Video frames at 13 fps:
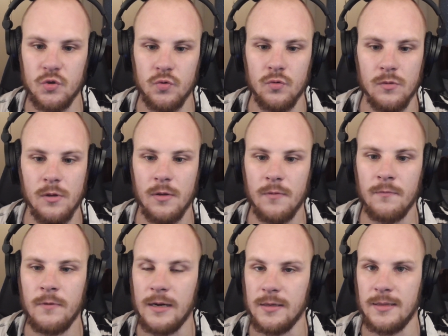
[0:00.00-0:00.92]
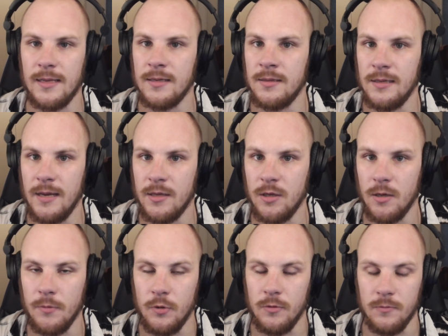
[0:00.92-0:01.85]
tool rather than a
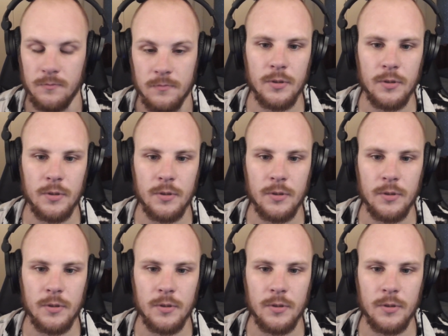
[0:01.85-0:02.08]
DAW.